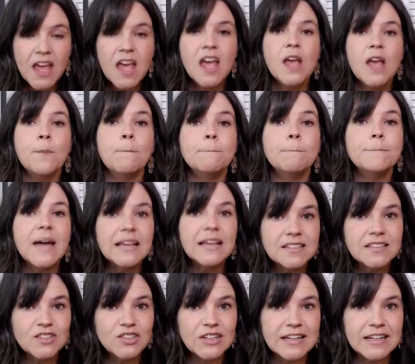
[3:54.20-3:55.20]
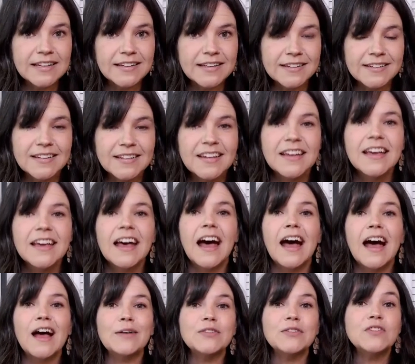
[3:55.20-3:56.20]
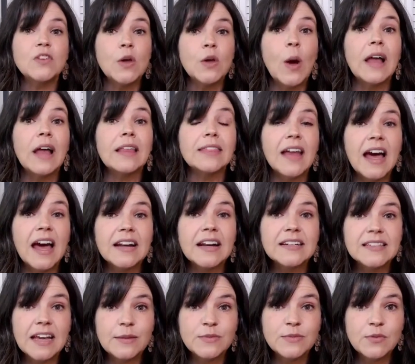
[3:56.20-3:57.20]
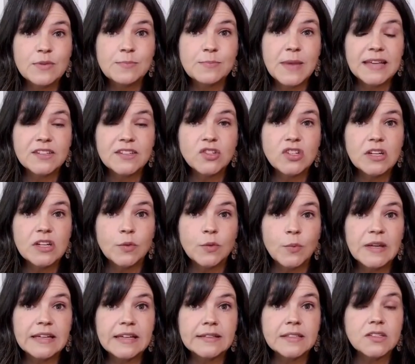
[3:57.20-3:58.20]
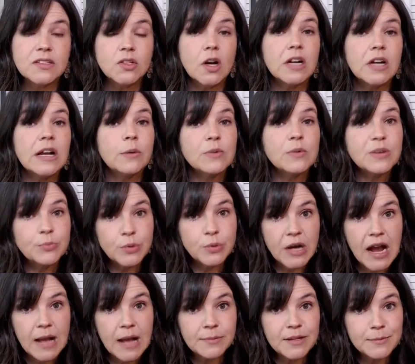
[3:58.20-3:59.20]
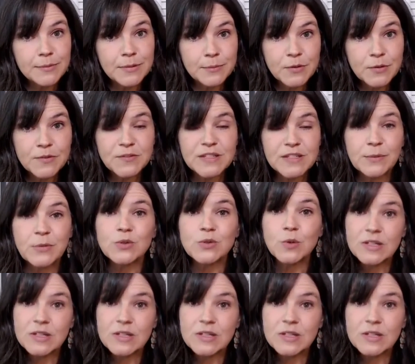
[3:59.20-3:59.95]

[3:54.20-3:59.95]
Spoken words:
Messaging. So a lot of times with messaging, we can start out with a problem and move someone toward a